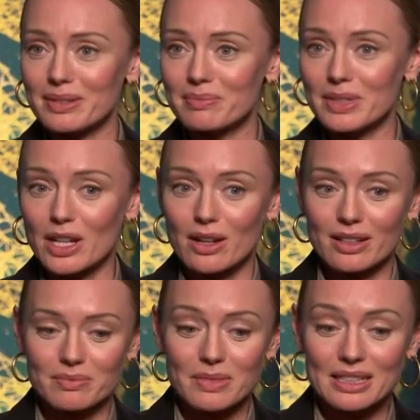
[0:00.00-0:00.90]
you know,
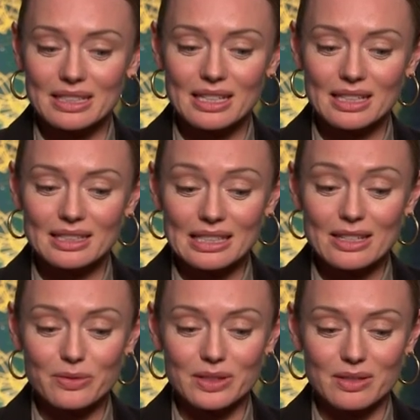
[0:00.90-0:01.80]
like
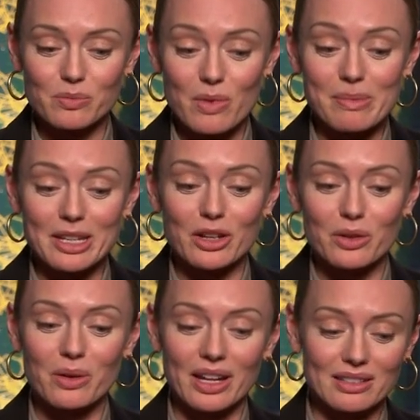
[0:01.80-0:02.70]
live with women
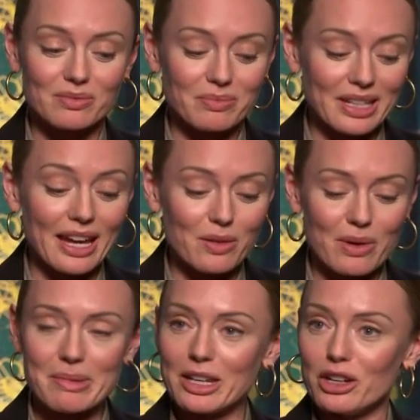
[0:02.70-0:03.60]
who and play
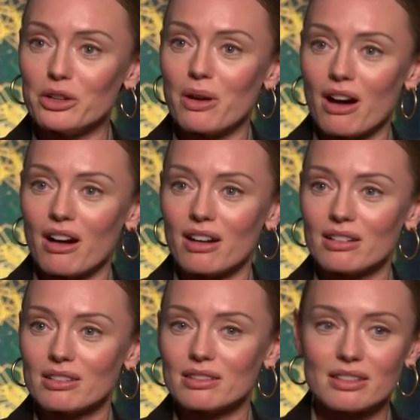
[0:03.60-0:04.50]
women who are
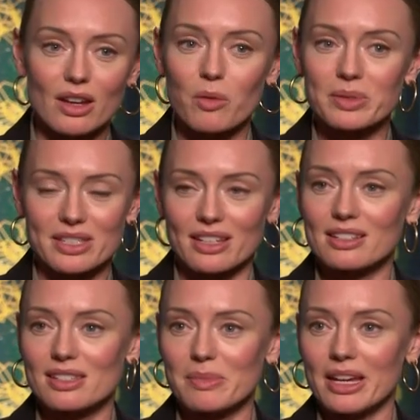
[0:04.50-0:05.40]
the
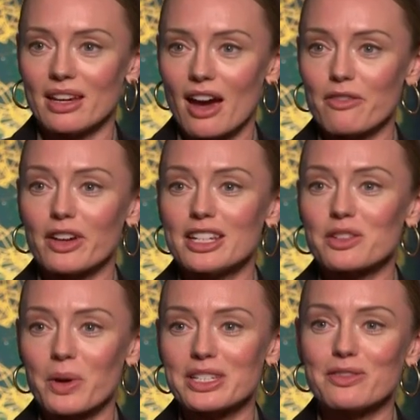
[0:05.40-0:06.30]
opposite to me. I find it
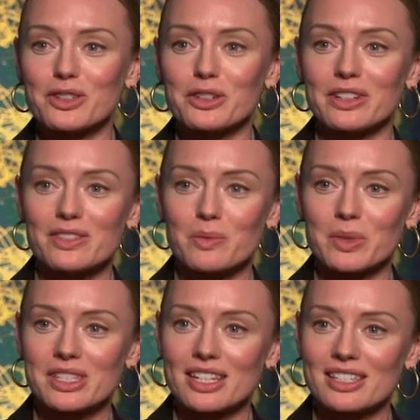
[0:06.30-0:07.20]
quite difficult if
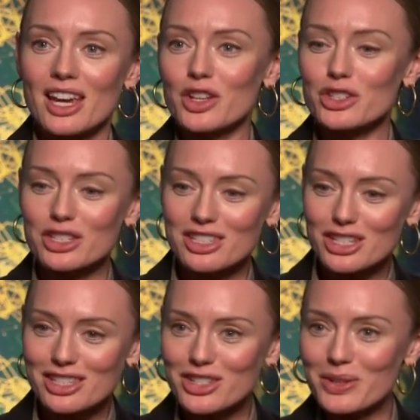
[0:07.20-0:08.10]
someone says,
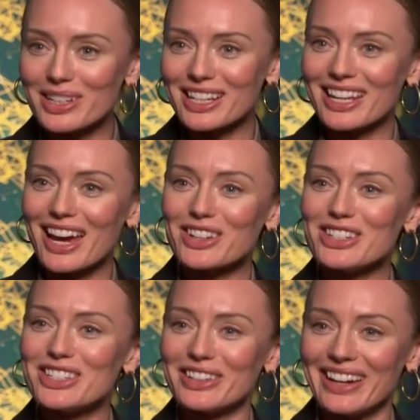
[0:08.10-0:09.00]
just do it how
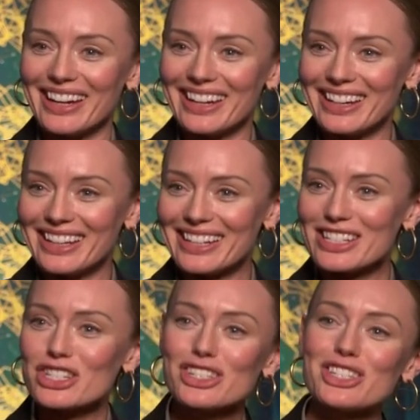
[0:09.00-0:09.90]
you do it. Just be
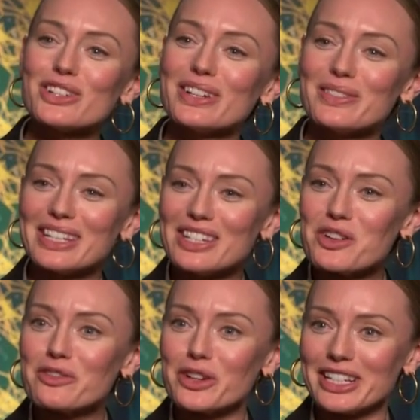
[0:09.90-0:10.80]
yourself. Just do it yeah. in
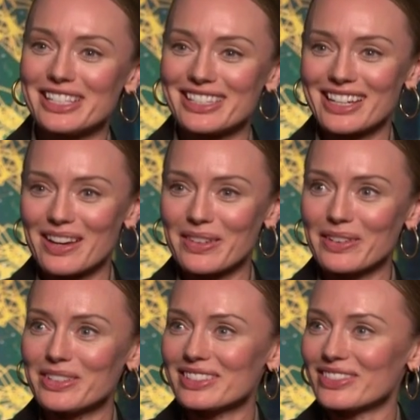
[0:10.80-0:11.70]
your voice. I'm
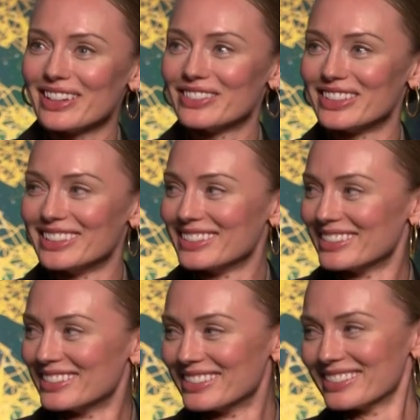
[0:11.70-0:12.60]
like, what's my voice?
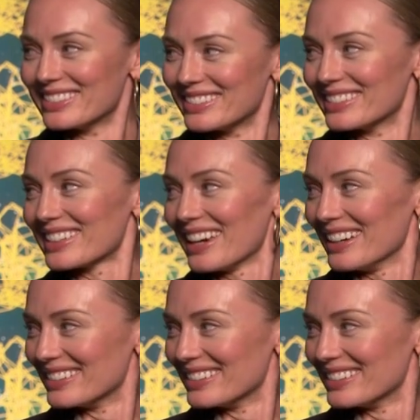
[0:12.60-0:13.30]
Okay.